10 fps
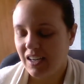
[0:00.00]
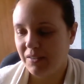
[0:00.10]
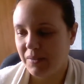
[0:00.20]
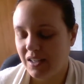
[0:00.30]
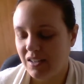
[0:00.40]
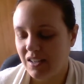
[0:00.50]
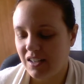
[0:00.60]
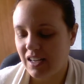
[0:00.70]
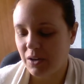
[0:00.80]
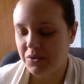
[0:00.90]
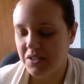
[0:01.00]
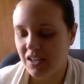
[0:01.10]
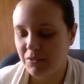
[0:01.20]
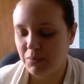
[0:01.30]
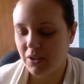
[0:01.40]
I mean, and
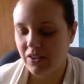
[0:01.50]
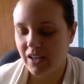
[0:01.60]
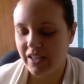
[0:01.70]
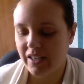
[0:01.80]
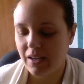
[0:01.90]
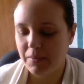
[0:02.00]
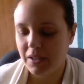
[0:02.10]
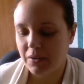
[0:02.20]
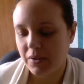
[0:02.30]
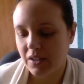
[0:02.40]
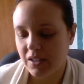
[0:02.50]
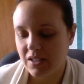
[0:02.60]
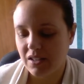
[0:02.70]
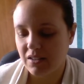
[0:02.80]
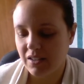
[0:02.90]
outside of bloodline, I mean,
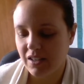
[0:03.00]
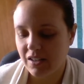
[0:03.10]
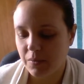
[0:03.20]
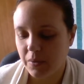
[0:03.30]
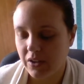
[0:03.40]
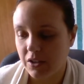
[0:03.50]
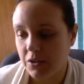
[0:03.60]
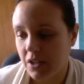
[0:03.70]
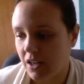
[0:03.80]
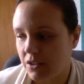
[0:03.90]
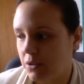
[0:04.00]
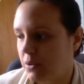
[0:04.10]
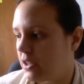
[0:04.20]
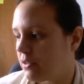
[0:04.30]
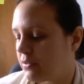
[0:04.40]
realistically, anyone that you talk to,
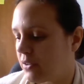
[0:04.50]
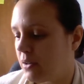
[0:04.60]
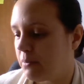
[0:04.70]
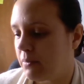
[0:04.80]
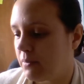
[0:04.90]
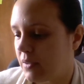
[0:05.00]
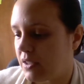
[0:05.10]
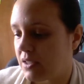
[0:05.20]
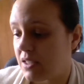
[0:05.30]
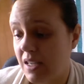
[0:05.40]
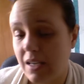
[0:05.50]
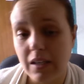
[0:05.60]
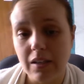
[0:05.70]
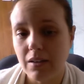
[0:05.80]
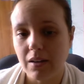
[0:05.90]
hear from,
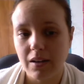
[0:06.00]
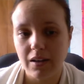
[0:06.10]
see,